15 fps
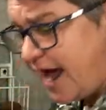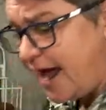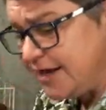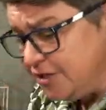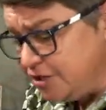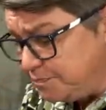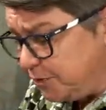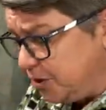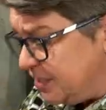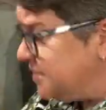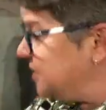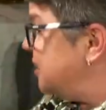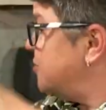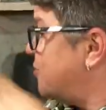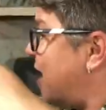I can put
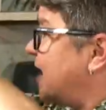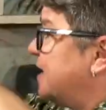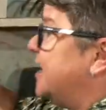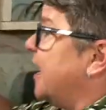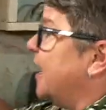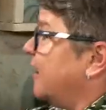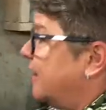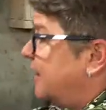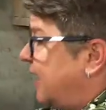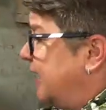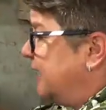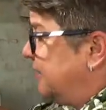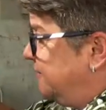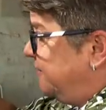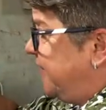this in right now. I,
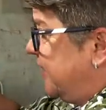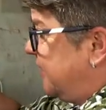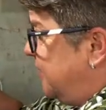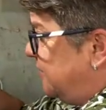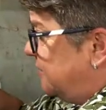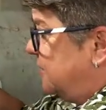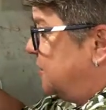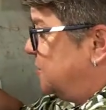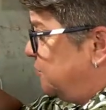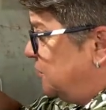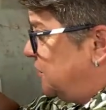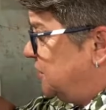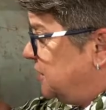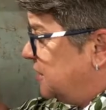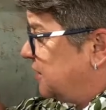in fact, yes, let's
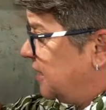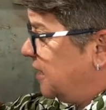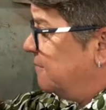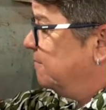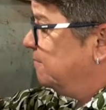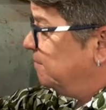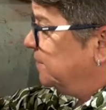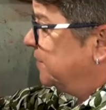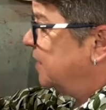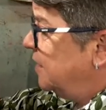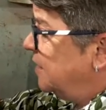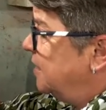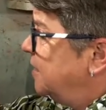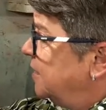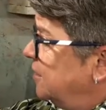put it in. Come.
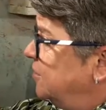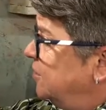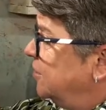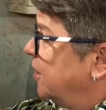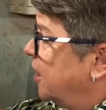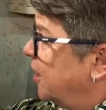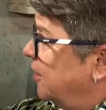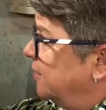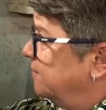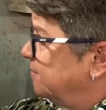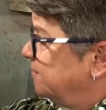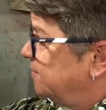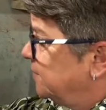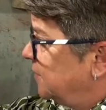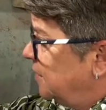In you go.
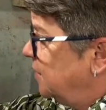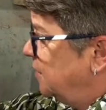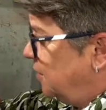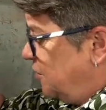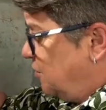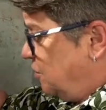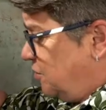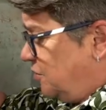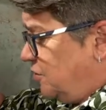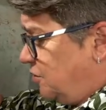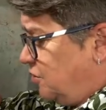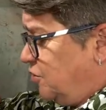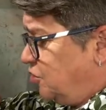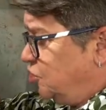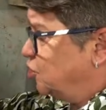
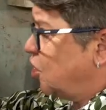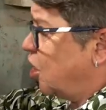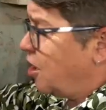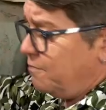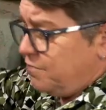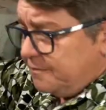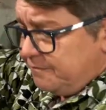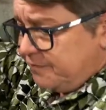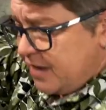Good job.